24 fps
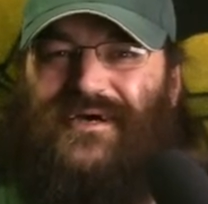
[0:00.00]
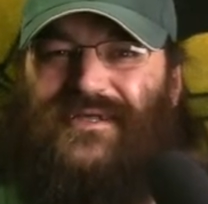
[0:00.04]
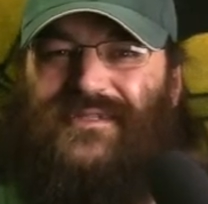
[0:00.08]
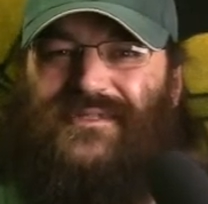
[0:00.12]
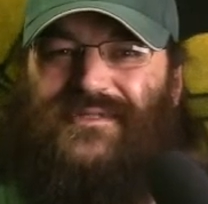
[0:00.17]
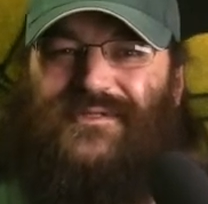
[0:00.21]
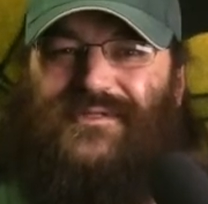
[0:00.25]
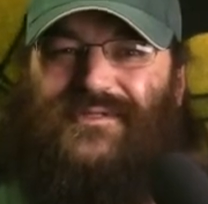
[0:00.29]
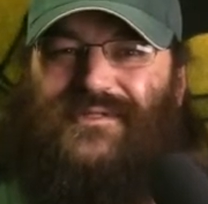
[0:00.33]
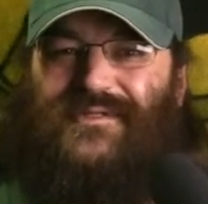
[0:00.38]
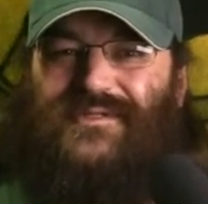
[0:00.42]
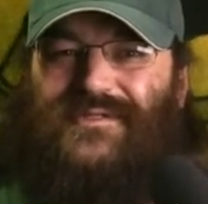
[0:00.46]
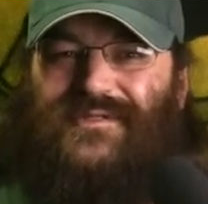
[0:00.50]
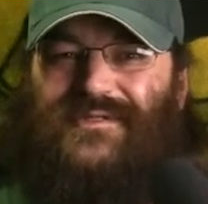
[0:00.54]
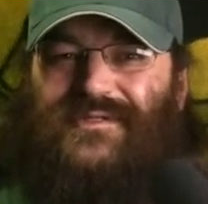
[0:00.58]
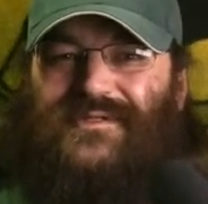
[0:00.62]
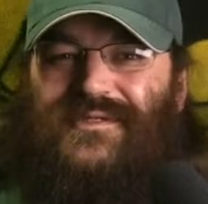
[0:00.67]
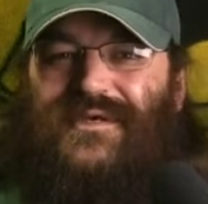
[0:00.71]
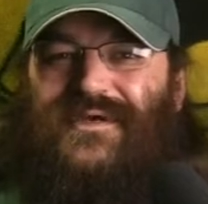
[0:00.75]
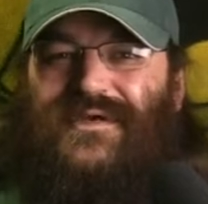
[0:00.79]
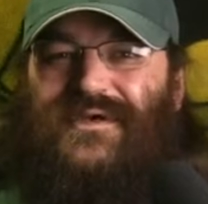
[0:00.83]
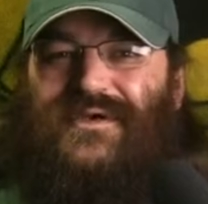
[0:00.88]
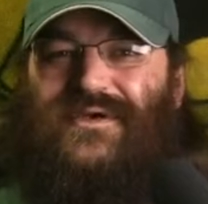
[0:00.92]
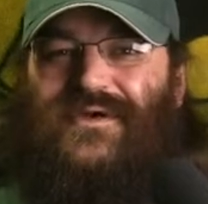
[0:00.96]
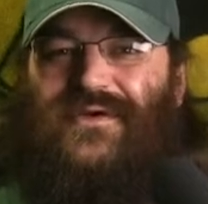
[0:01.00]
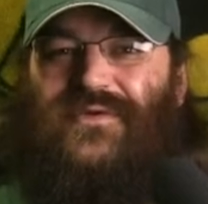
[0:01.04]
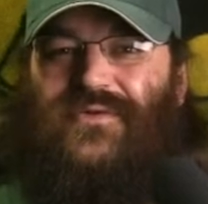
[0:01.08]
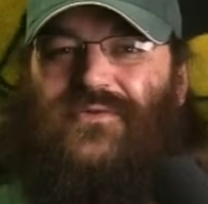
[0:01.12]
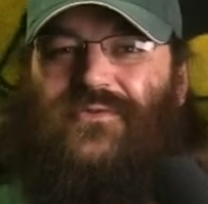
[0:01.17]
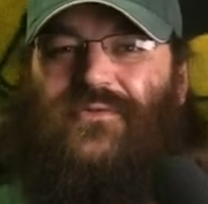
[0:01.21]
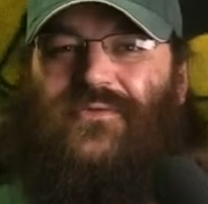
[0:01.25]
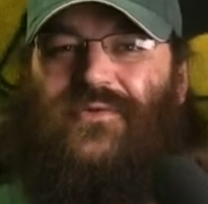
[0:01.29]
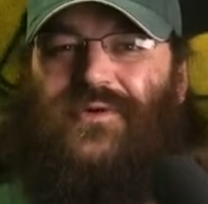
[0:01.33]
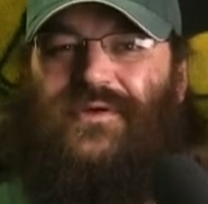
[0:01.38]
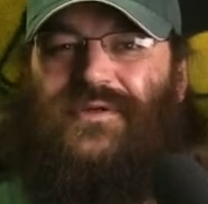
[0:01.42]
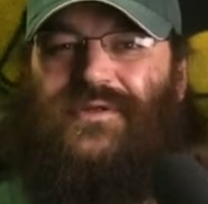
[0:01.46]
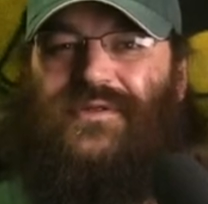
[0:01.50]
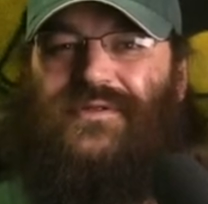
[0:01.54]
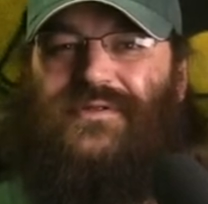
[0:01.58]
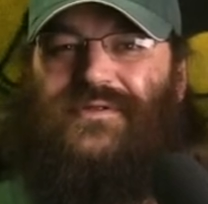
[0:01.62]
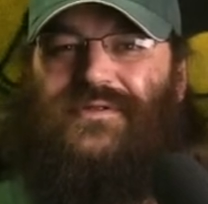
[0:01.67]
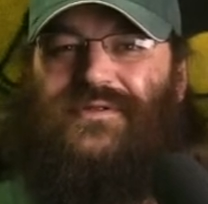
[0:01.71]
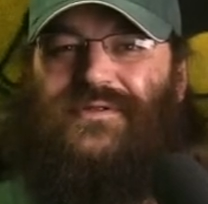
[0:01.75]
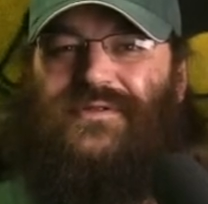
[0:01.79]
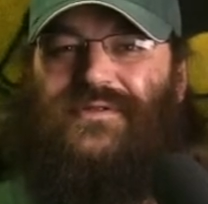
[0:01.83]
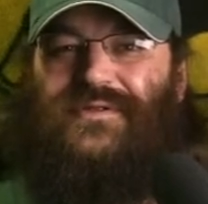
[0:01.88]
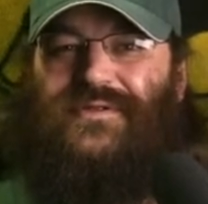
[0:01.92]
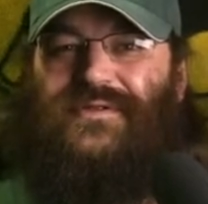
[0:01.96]
This is what
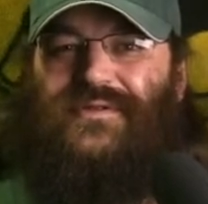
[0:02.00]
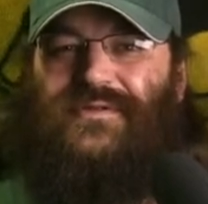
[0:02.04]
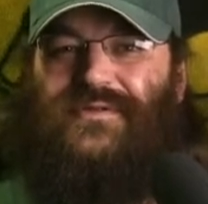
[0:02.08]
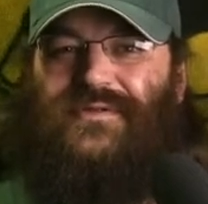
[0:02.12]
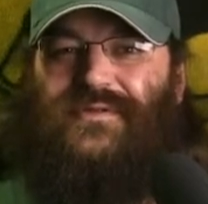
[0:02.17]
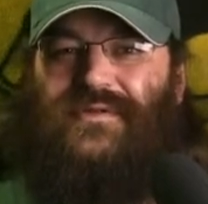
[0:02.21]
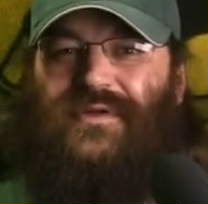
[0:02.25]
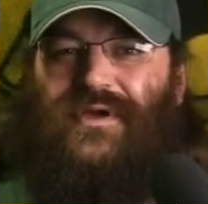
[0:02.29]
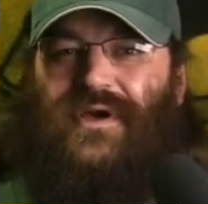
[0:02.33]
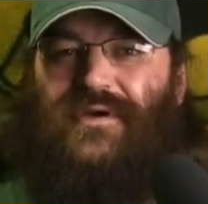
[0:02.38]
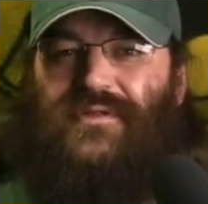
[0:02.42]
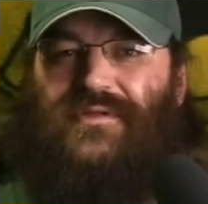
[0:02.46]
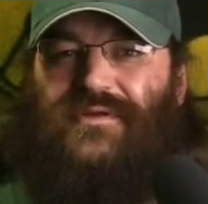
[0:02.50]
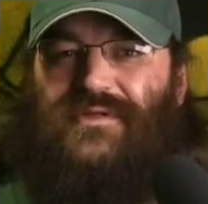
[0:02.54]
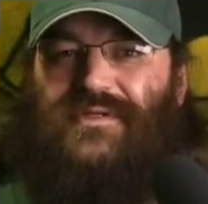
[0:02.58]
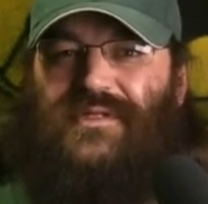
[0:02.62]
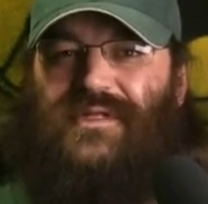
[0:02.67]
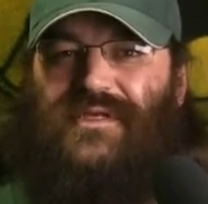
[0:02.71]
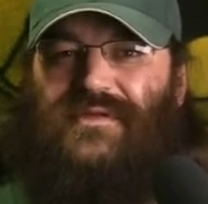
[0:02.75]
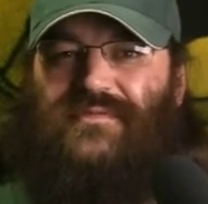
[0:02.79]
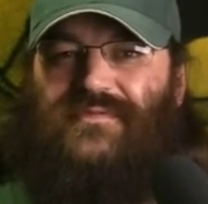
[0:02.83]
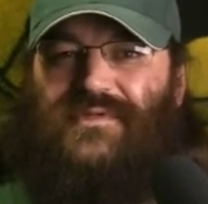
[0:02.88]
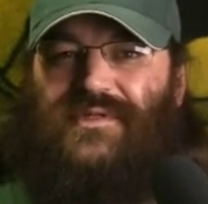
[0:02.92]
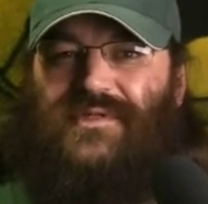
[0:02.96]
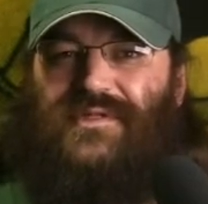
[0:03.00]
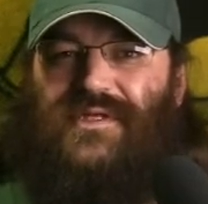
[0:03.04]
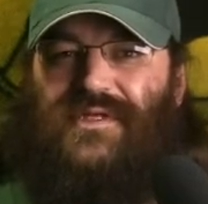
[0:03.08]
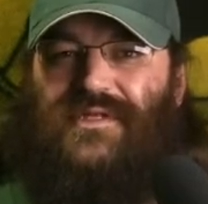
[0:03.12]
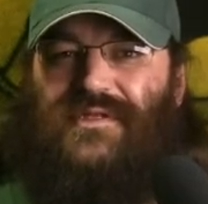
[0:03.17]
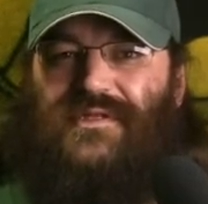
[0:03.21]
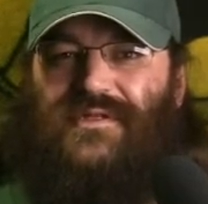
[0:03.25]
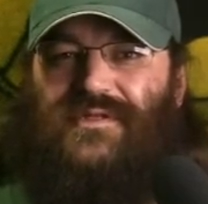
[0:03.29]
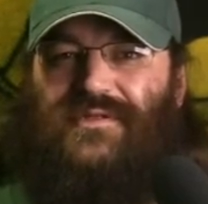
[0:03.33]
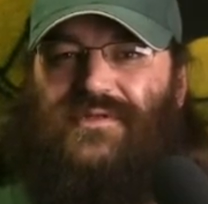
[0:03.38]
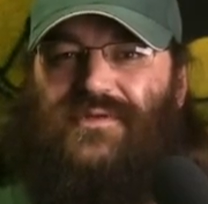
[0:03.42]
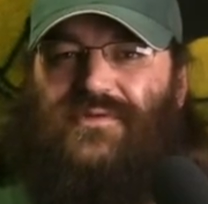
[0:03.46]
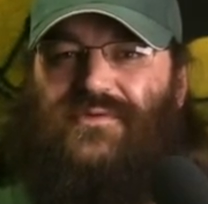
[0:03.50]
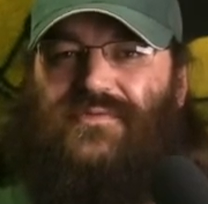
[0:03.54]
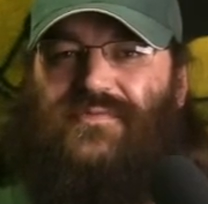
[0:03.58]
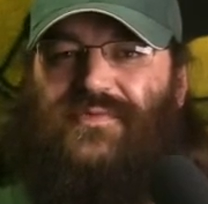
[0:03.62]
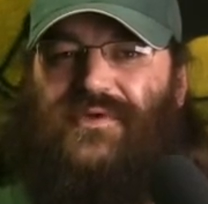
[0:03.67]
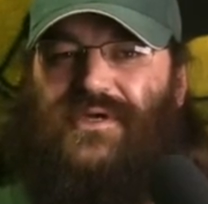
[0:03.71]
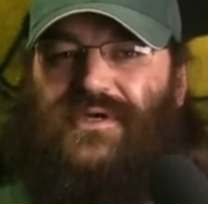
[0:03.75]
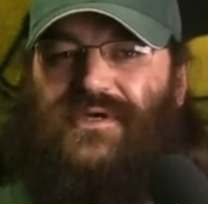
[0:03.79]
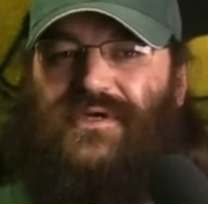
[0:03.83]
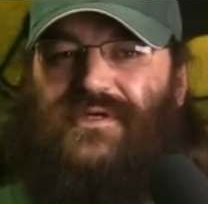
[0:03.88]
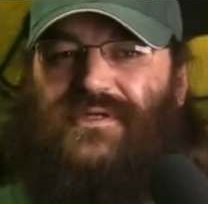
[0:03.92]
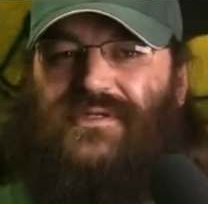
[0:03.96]
other teams didn't do,
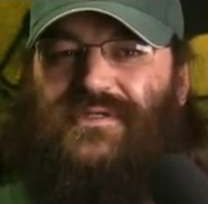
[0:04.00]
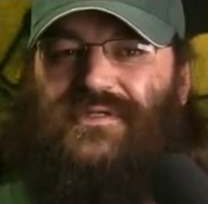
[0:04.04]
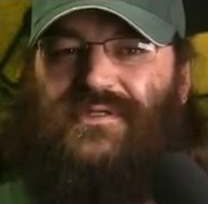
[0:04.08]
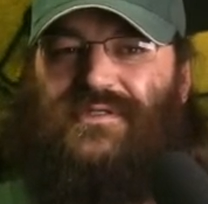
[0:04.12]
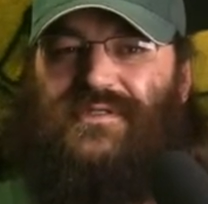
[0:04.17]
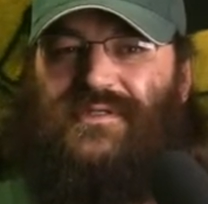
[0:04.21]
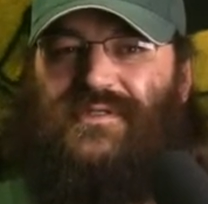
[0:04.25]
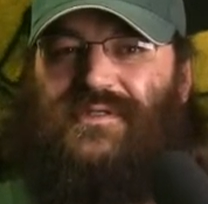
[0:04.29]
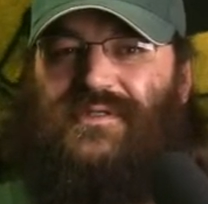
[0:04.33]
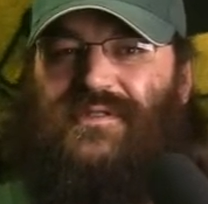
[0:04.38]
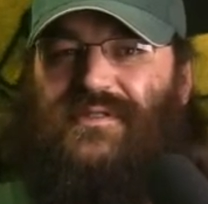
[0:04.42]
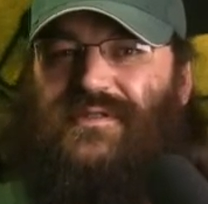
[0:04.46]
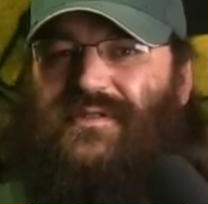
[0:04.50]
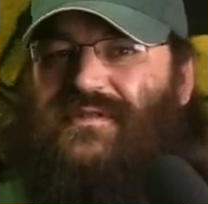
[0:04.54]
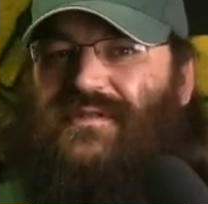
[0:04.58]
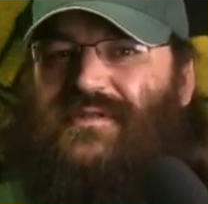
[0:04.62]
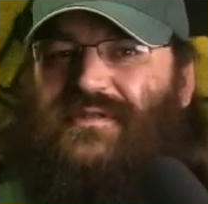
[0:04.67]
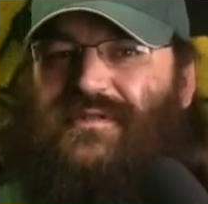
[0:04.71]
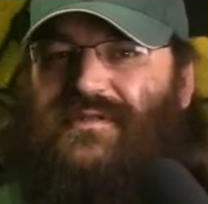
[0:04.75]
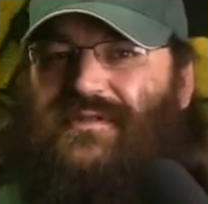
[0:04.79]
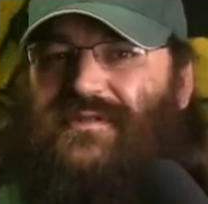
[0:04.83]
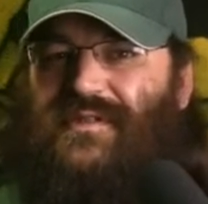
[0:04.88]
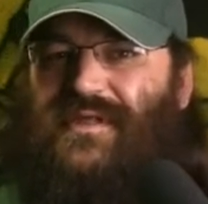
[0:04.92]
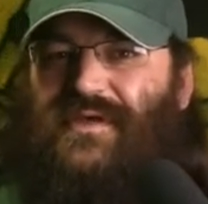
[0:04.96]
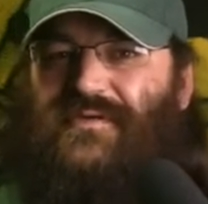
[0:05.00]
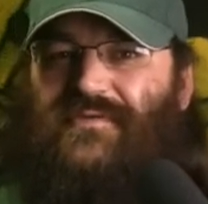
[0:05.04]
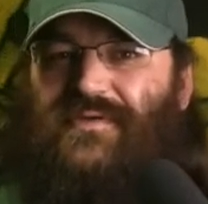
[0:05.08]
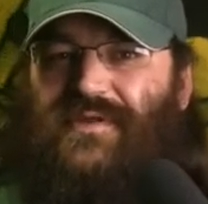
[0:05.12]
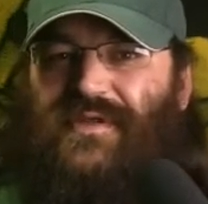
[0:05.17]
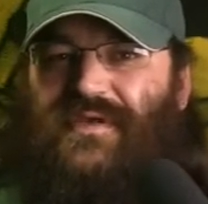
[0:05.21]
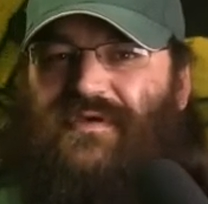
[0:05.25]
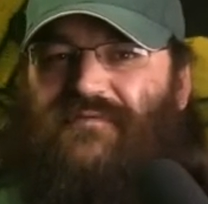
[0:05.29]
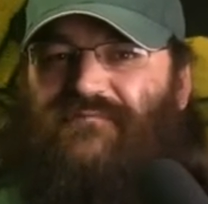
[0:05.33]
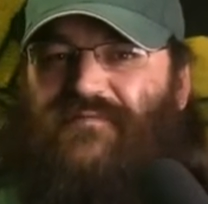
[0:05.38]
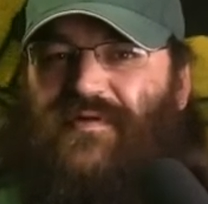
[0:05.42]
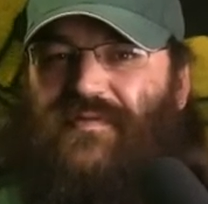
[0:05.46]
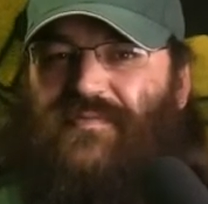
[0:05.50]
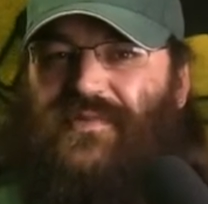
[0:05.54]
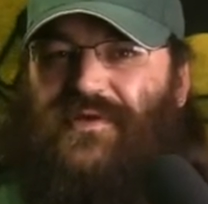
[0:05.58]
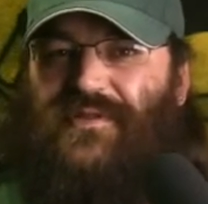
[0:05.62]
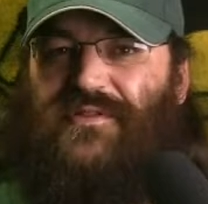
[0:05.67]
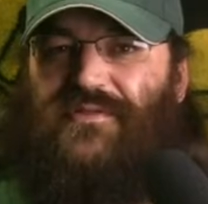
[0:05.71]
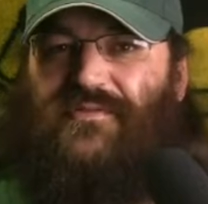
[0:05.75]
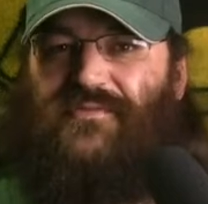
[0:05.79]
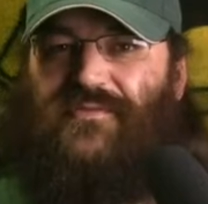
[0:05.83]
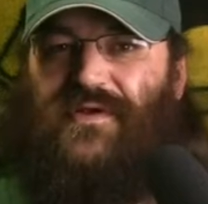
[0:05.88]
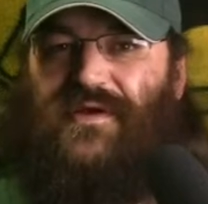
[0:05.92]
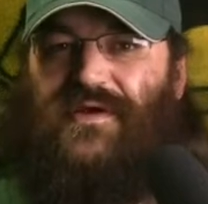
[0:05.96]
because they would give up
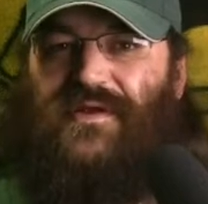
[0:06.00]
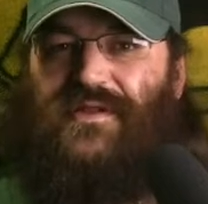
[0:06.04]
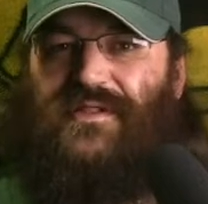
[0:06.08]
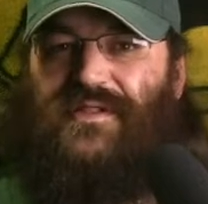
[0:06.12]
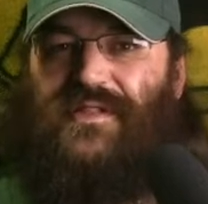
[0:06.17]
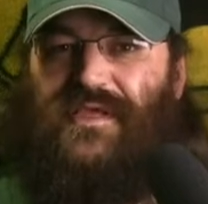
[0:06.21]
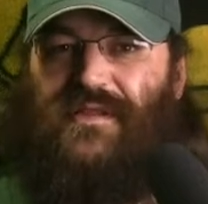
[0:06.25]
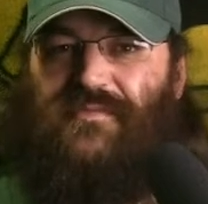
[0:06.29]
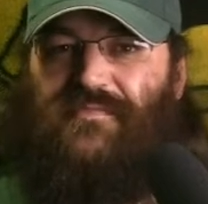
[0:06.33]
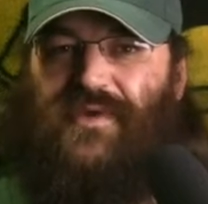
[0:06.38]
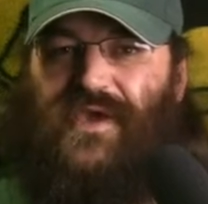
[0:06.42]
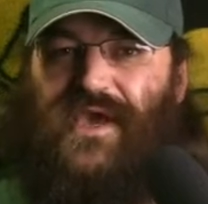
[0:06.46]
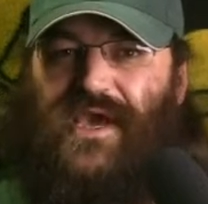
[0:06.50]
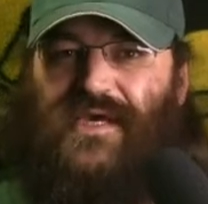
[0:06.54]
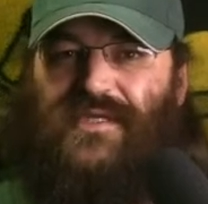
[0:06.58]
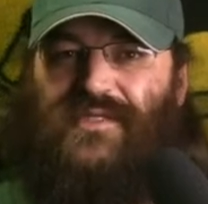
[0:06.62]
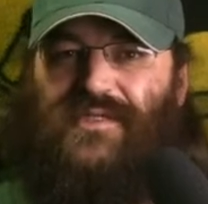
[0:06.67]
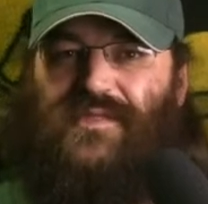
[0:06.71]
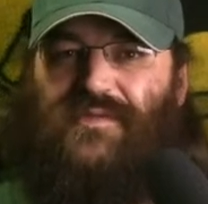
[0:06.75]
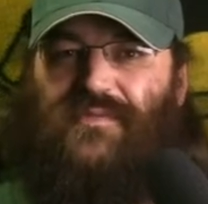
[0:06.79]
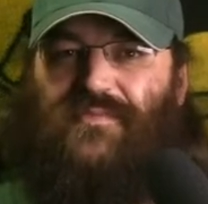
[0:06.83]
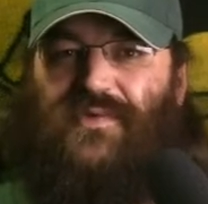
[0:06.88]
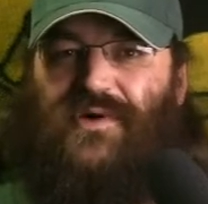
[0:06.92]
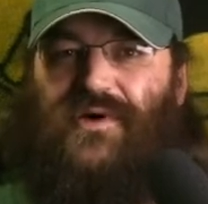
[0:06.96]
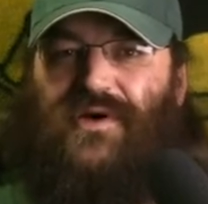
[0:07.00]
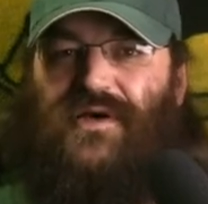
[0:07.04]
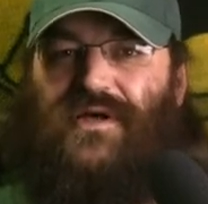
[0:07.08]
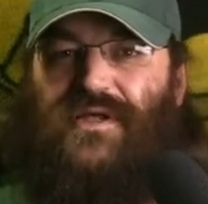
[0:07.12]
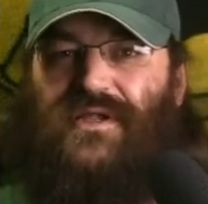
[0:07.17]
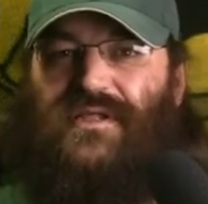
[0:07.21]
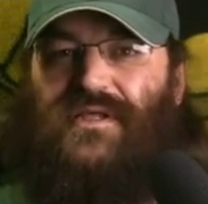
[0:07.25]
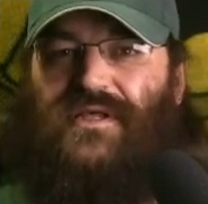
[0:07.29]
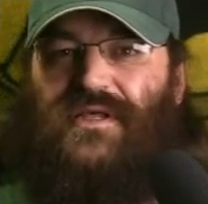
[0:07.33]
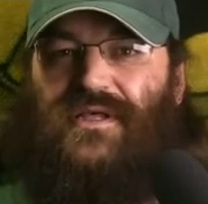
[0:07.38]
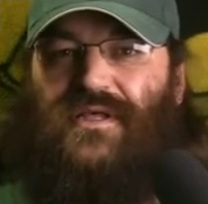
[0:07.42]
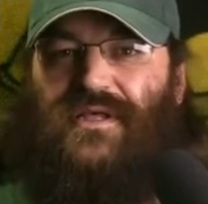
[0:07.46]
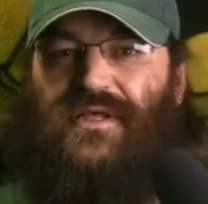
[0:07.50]
on the run and they'd pass the ball.